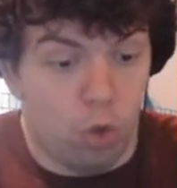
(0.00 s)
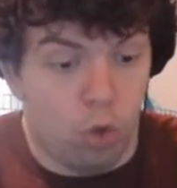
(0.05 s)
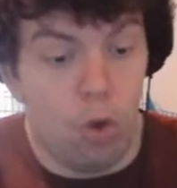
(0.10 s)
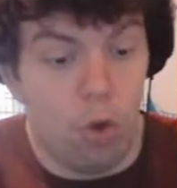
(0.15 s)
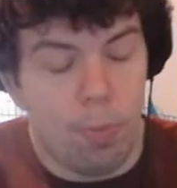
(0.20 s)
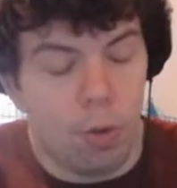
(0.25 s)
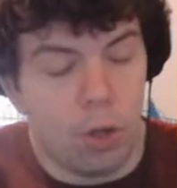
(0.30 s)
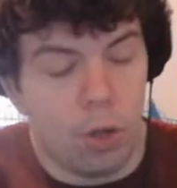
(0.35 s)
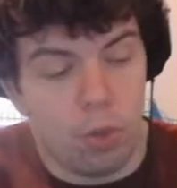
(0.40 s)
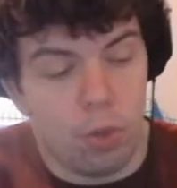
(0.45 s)

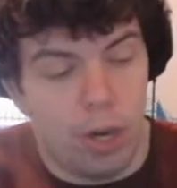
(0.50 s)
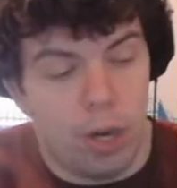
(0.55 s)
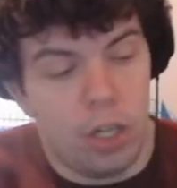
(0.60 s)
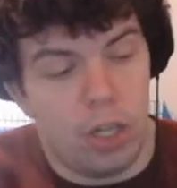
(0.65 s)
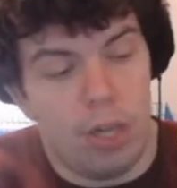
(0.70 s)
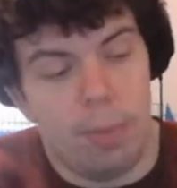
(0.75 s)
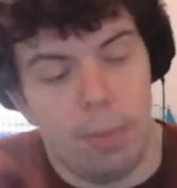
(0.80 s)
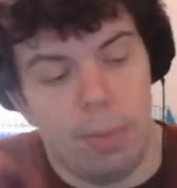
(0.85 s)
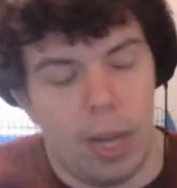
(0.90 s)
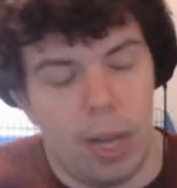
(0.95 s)
super strange
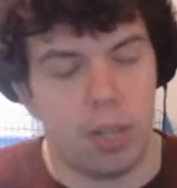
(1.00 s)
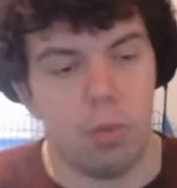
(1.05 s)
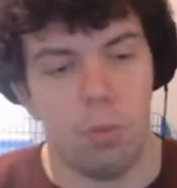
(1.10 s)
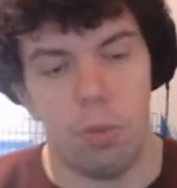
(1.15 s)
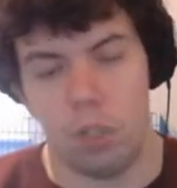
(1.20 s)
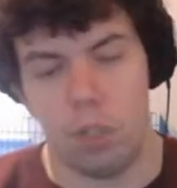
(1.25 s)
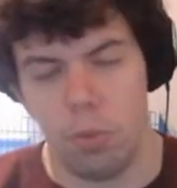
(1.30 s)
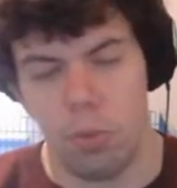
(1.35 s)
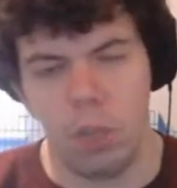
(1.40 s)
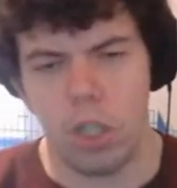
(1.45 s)
DPS,
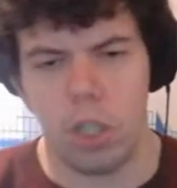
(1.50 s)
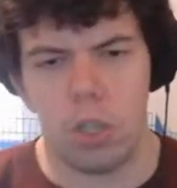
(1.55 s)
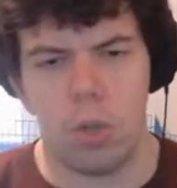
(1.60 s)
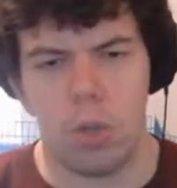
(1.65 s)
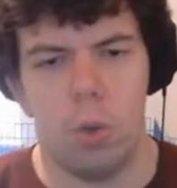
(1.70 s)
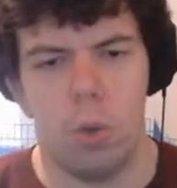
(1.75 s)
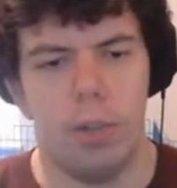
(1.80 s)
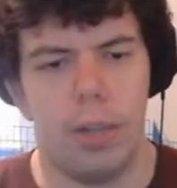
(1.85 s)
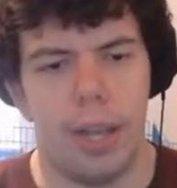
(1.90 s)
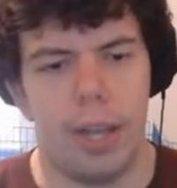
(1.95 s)
which is cool.